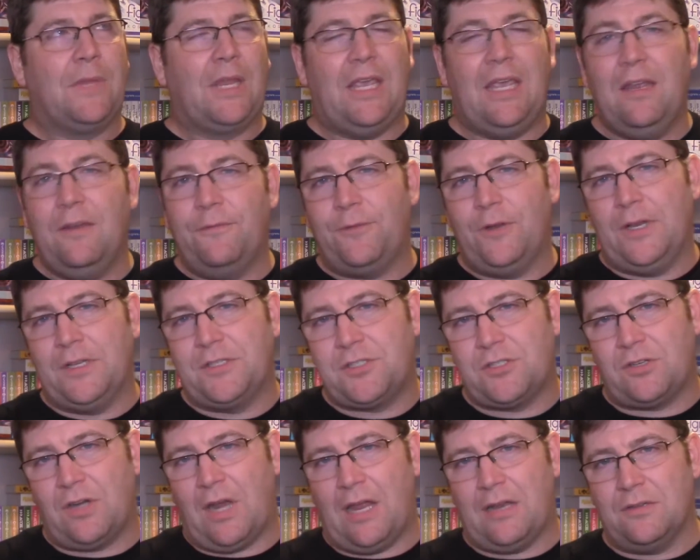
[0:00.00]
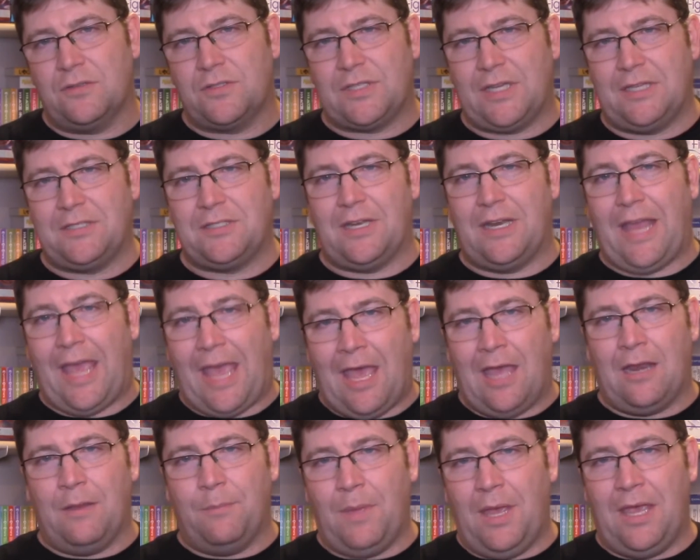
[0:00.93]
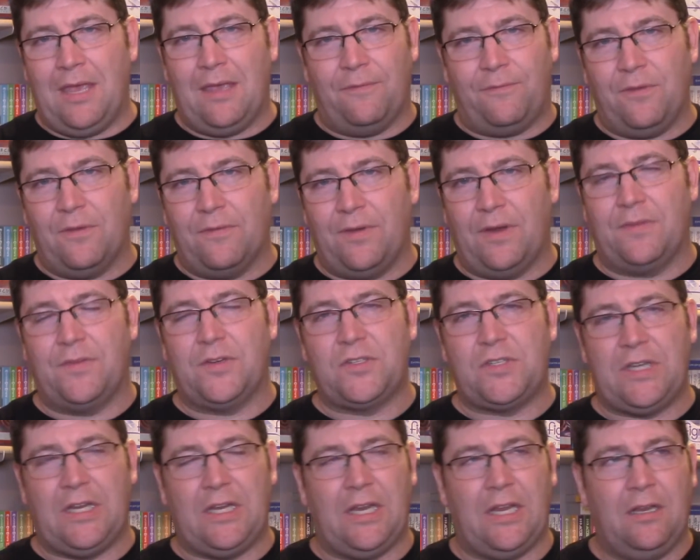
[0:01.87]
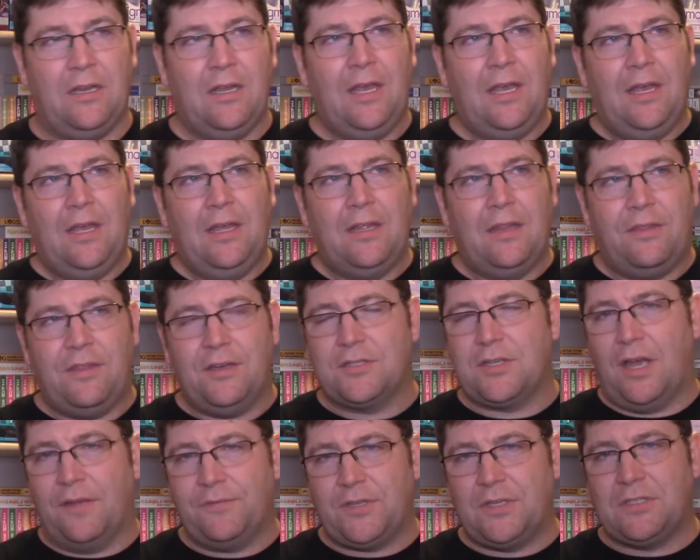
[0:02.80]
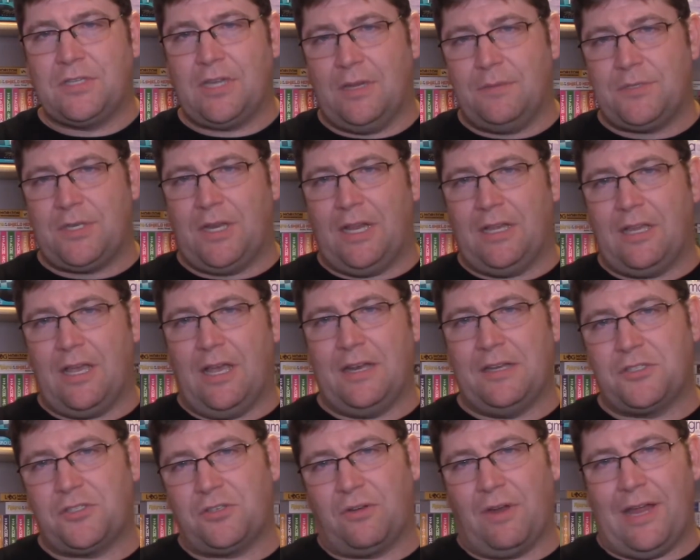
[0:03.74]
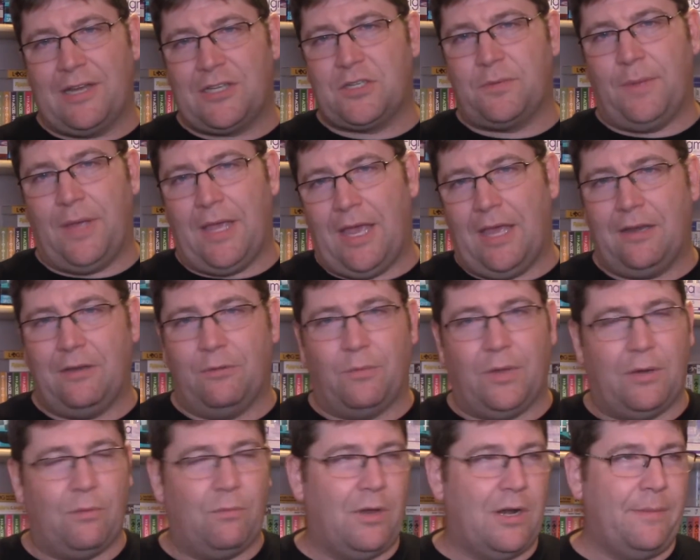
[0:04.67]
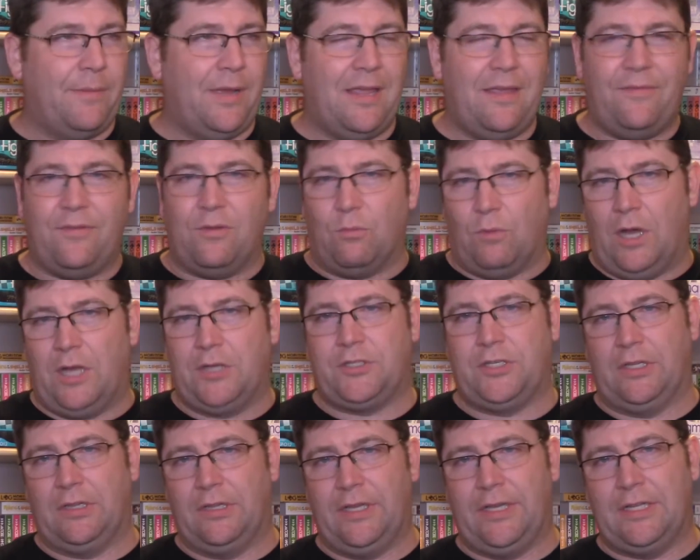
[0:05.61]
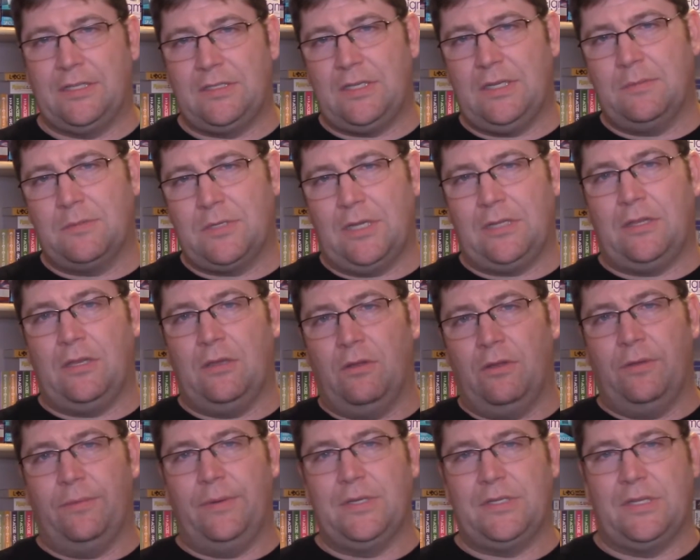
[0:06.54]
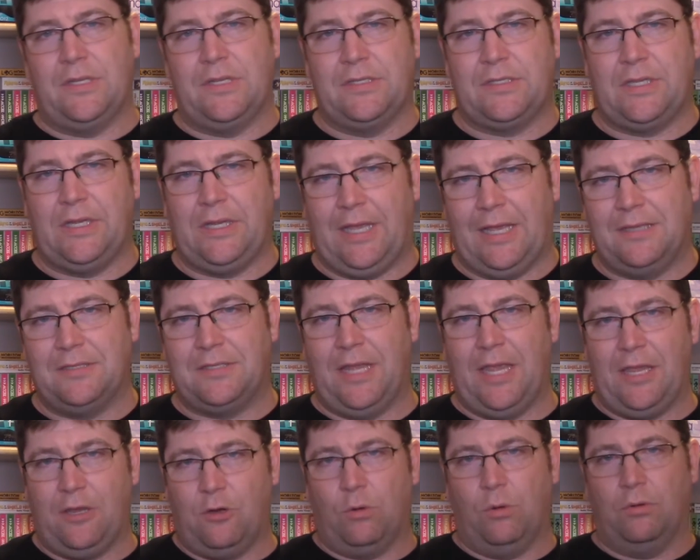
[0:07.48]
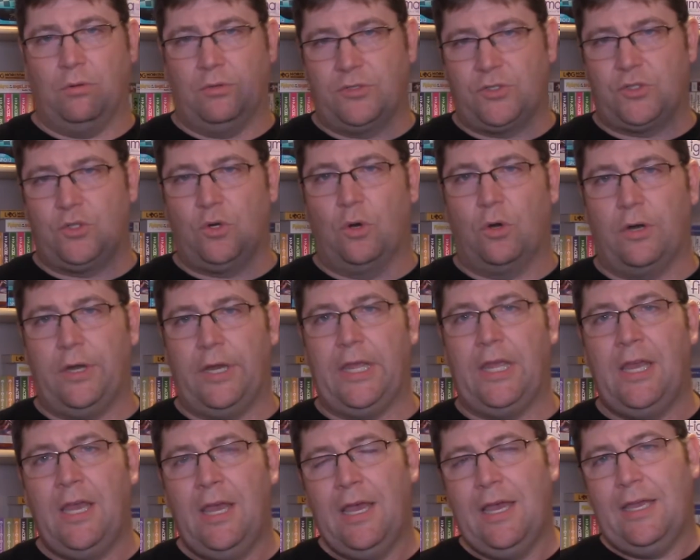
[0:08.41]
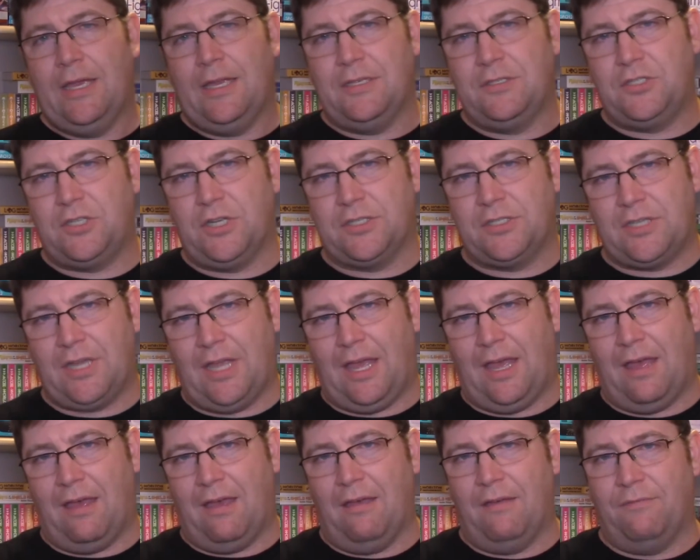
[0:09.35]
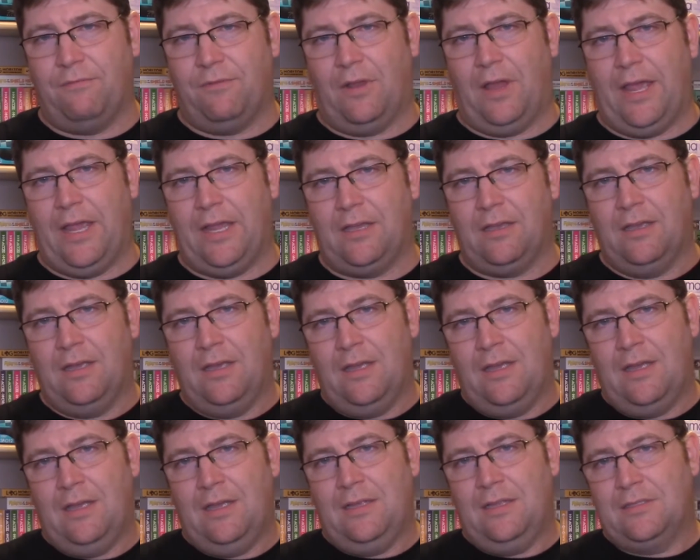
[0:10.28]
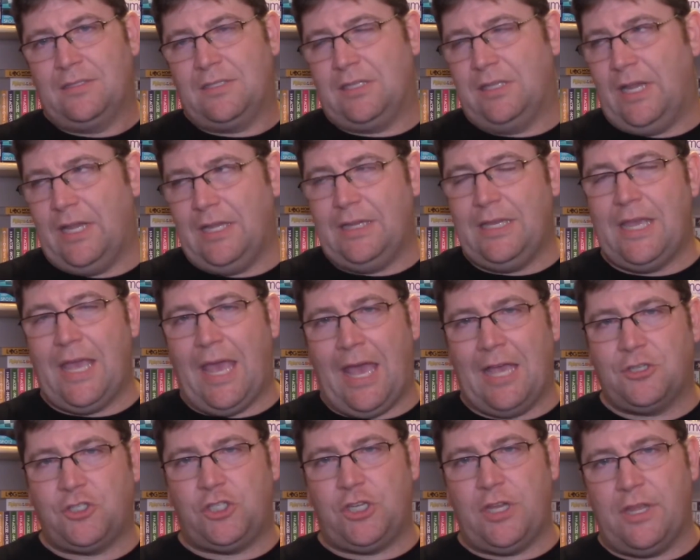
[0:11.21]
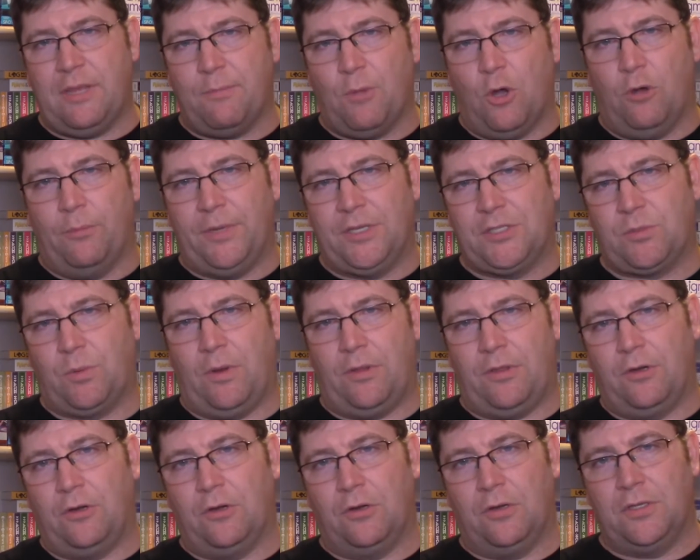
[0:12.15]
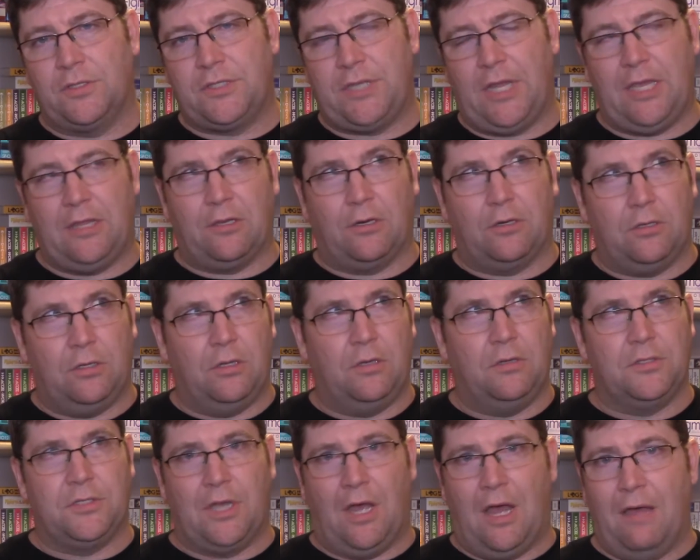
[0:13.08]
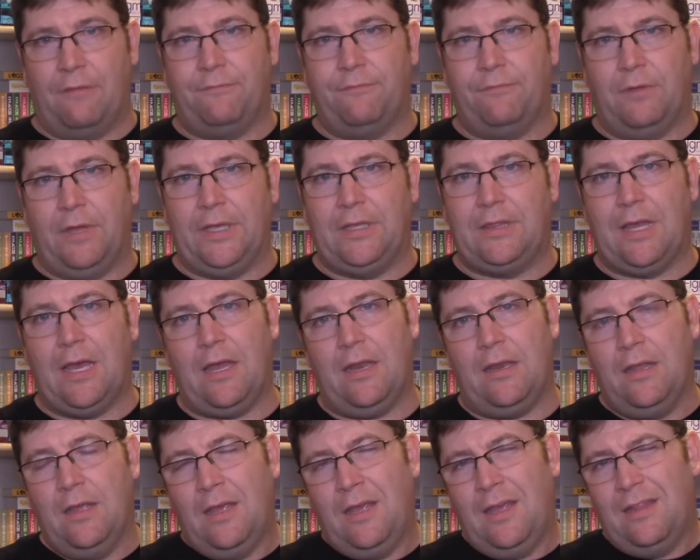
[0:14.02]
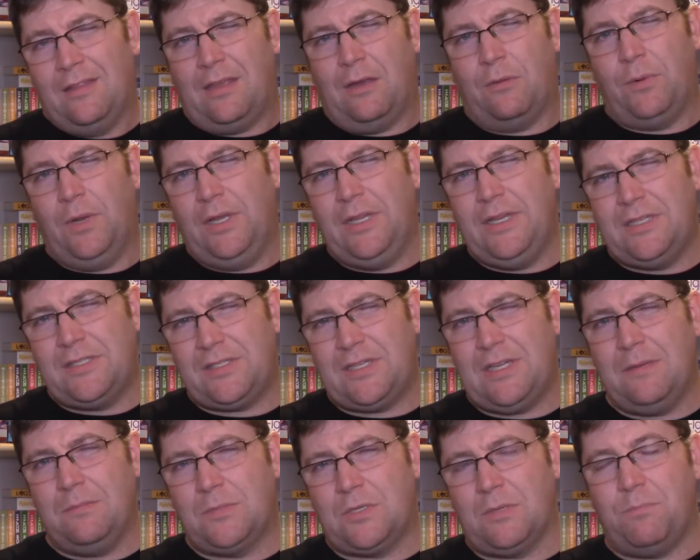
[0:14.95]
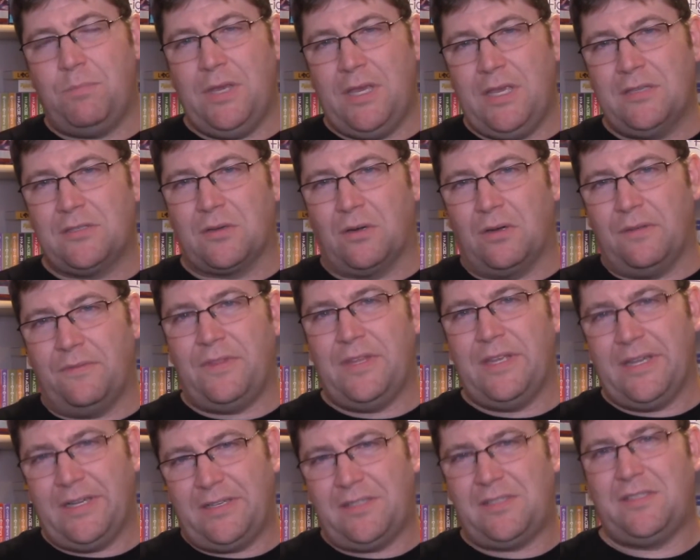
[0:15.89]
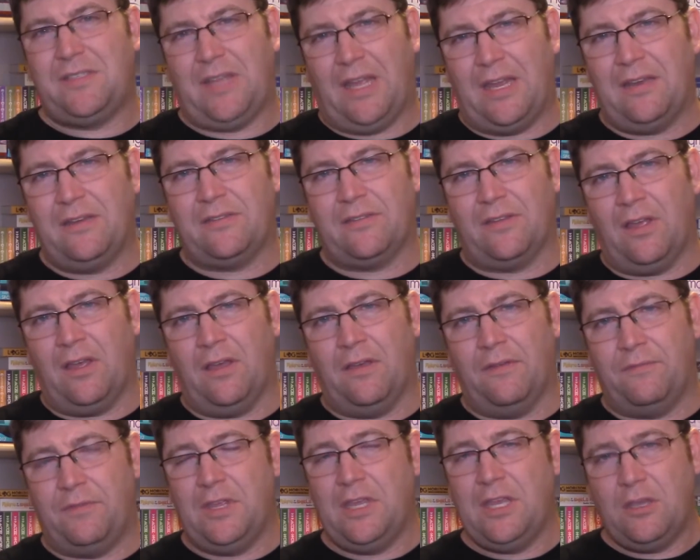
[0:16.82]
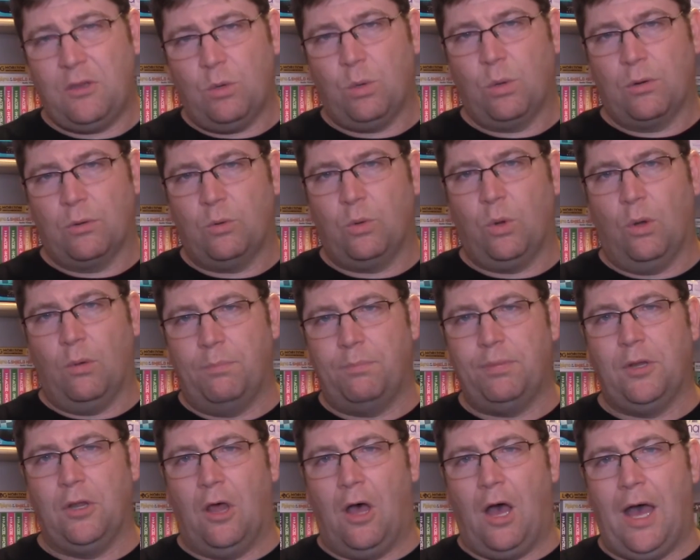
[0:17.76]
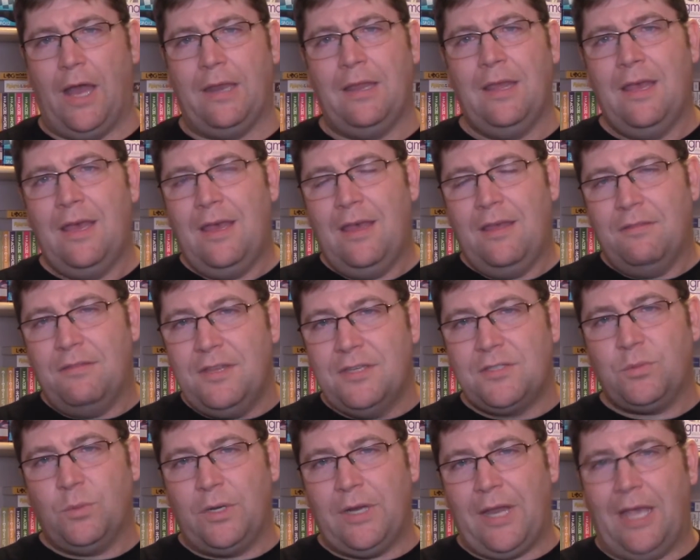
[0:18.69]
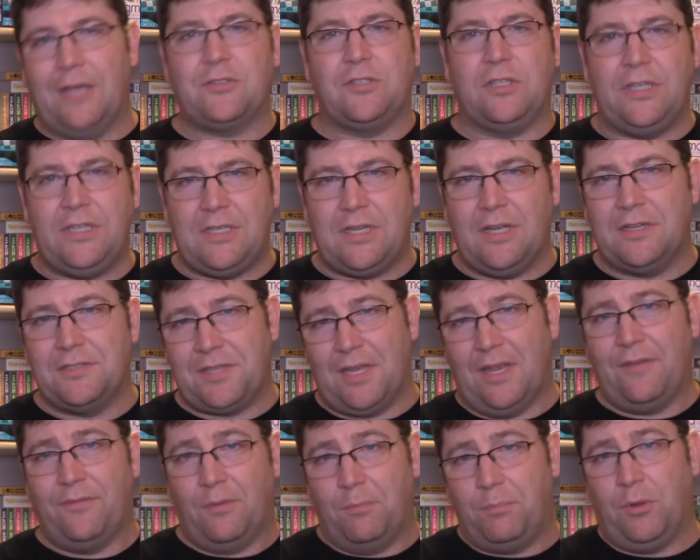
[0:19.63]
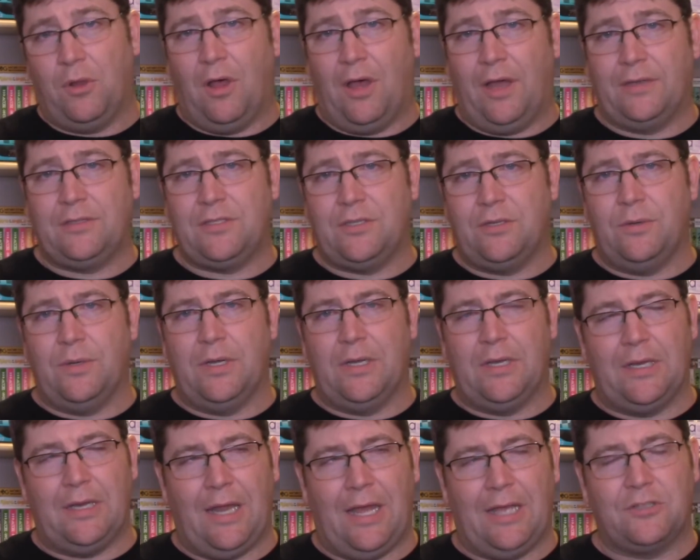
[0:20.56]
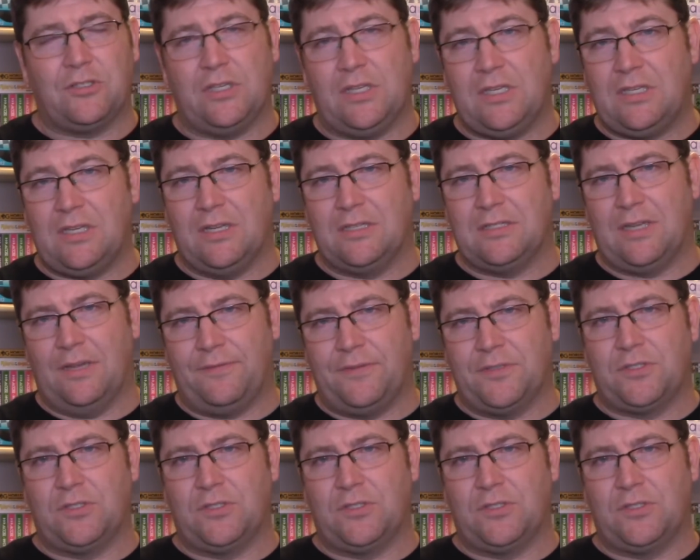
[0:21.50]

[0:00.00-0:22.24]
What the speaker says: Infinite Stratos as an anime, if you've ever seen it, there's often times that I kind of scratched my head and went, what am I even watching? Like, it seems like the only reason this thing has a, quote, story is just to have, like, slightly eshy moments where the girls take their clothes off. Like, that really seemed to be sort of the extent of the, quote, unquote, plot. This one actually does have a plot to it. It actually does have a